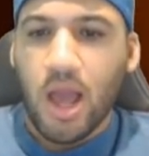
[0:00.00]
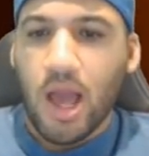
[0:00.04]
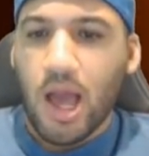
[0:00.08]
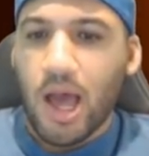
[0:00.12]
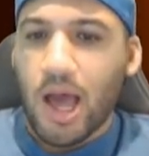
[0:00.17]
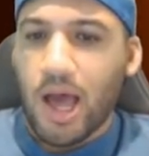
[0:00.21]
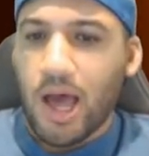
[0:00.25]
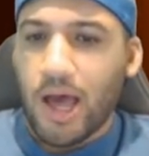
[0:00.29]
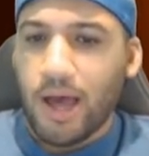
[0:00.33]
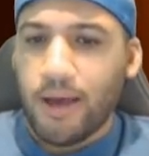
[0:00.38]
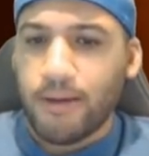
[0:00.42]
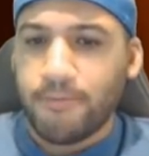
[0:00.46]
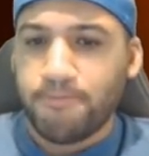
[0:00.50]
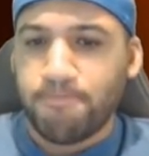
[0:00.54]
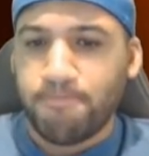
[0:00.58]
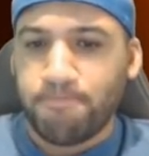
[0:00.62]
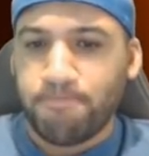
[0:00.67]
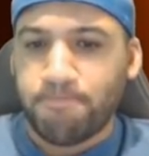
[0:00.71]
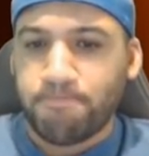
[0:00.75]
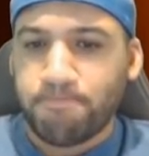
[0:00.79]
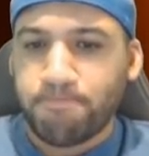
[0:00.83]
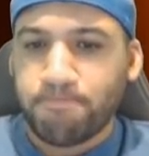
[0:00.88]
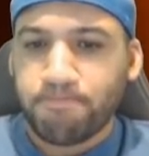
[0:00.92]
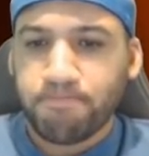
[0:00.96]

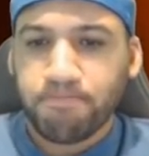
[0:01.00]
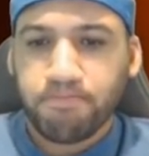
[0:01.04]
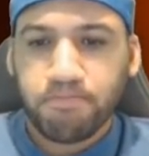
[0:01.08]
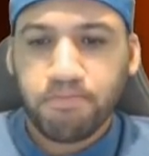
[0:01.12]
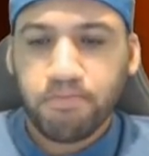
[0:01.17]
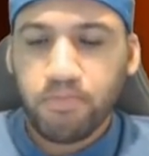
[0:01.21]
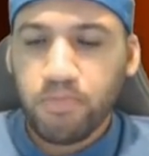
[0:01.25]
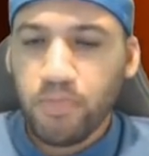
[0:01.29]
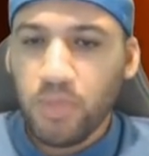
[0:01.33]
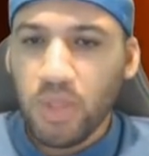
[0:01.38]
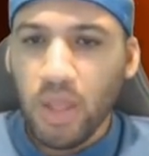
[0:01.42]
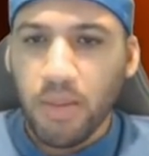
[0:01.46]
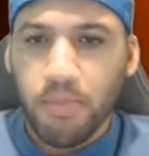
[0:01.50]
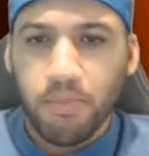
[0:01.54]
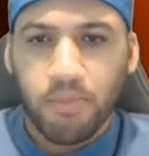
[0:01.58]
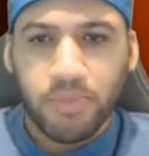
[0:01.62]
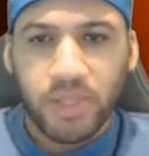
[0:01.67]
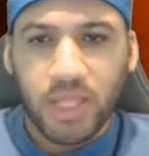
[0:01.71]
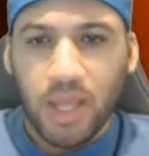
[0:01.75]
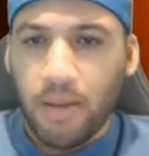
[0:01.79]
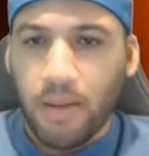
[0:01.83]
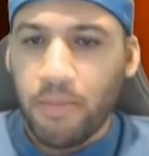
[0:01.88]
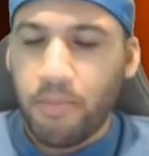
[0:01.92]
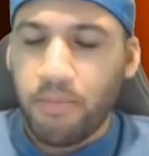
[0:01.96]

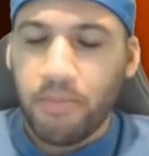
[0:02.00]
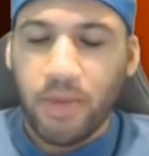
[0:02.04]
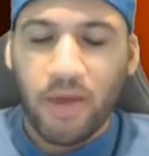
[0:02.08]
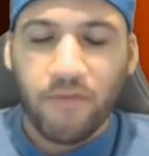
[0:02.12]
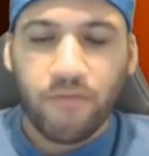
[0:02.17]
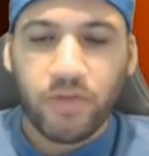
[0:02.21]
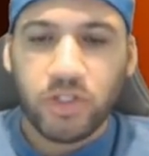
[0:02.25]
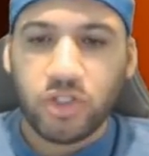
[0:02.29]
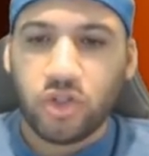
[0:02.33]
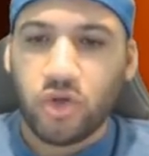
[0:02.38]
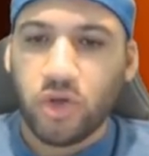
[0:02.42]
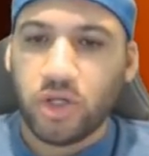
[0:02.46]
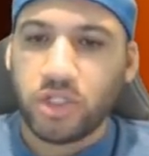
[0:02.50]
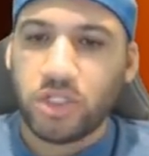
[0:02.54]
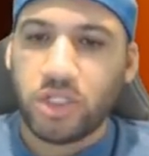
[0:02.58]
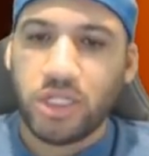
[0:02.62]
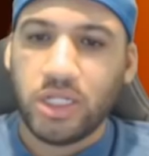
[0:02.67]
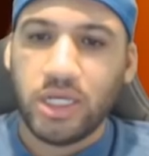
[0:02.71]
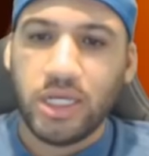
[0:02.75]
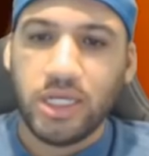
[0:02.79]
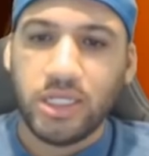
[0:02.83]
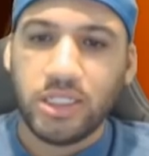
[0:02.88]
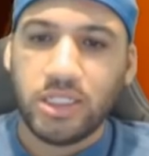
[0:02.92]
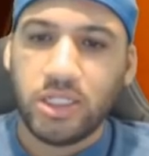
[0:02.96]
The Memphis
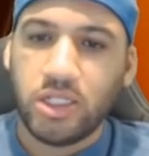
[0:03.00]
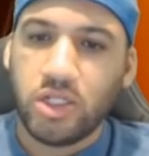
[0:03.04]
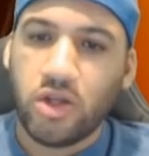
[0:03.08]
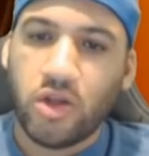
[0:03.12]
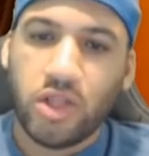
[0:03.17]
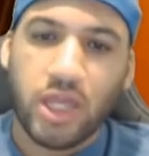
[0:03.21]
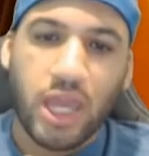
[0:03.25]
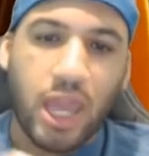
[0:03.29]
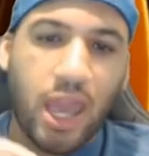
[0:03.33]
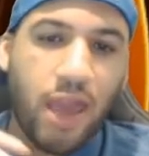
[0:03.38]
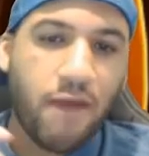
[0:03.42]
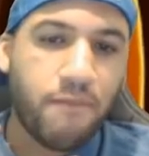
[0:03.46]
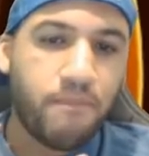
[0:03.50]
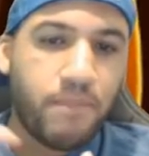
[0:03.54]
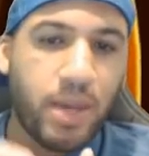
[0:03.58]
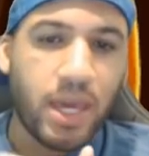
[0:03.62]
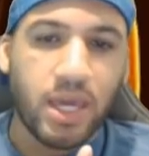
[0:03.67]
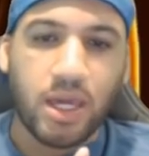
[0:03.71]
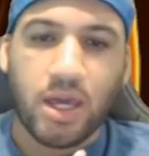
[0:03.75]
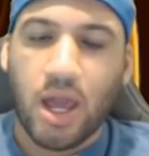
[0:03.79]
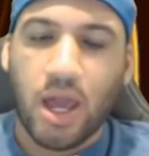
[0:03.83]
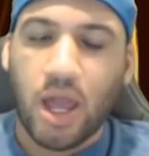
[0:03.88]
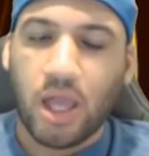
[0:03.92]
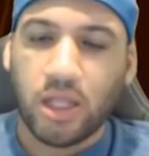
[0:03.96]
Grizzlies, they have
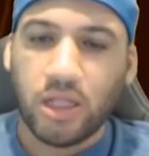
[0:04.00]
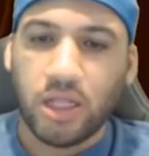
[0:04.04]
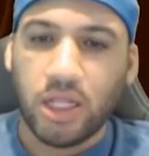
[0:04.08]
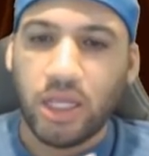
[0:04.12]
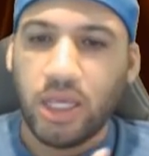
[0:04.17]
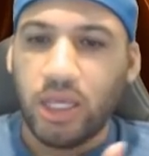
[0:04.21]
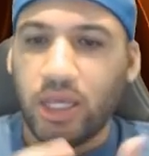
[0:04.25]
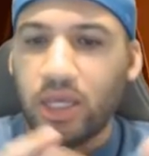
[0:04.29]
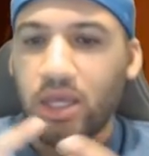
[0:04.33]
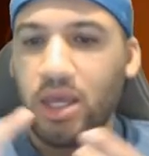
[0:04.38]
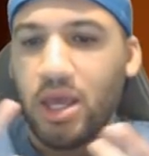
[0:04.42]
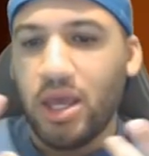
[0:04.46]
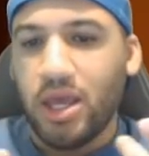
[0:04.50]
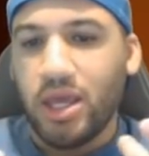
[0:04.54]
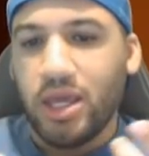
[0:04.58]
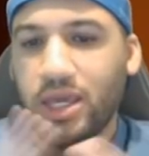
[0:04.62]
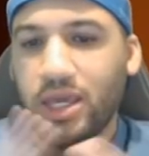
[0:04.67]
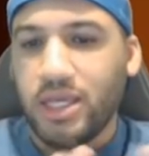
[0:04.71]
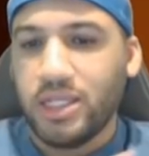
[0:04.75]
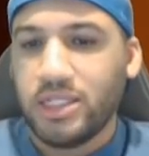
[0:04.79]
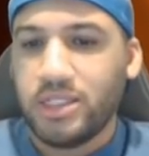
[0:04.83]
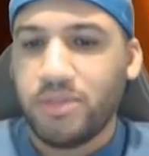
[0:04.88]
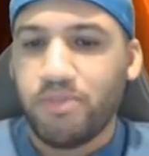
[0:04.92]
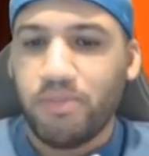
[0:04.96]
Mike Conley.
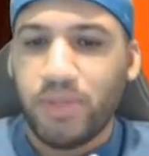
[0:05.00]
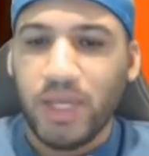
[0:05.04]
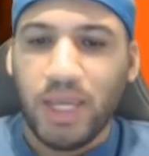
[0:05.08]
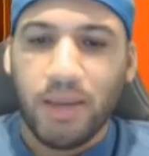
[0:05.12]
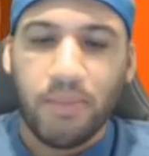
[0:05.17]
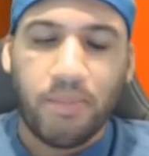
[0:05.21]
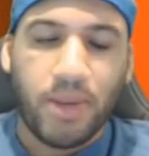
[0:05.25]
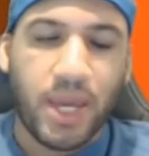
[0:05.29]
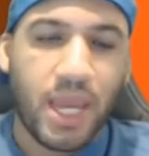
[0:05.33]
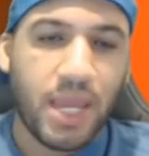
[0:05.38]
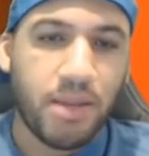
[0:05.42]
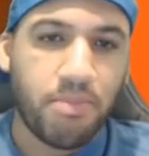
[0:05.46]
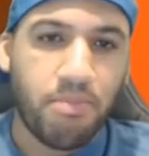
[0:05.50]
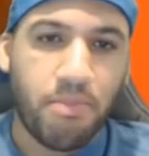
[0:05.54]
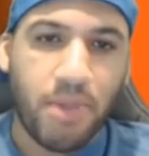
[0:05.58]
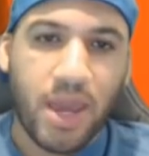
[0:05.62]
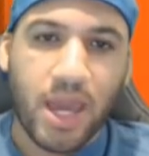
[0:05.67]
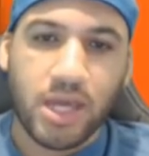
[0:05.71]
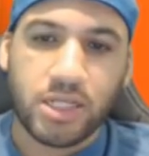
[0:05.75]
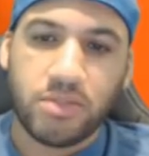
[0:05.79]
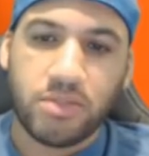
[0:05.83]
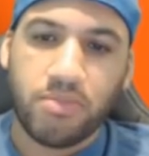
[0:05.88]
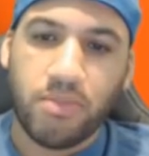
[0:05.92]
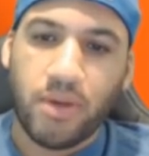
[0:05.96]
He's being paid
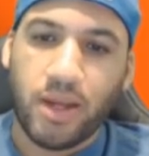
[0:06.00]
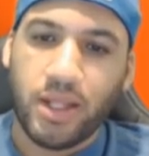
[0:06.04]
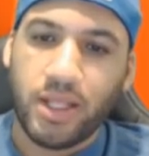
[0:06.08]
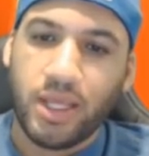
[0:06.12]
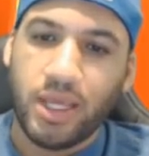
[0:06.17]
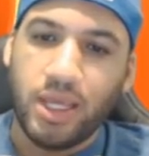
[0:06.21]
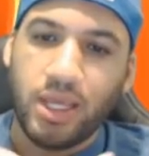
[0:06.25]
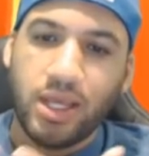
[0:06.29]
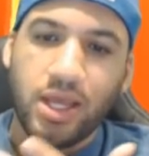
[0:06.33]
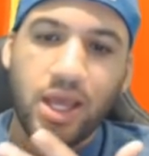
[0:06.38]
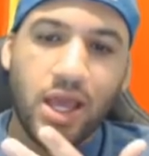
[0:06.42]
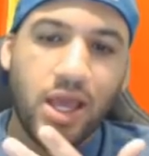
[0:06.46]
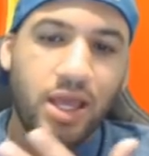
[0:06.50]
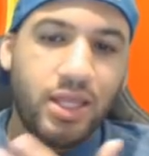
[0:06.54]
max money.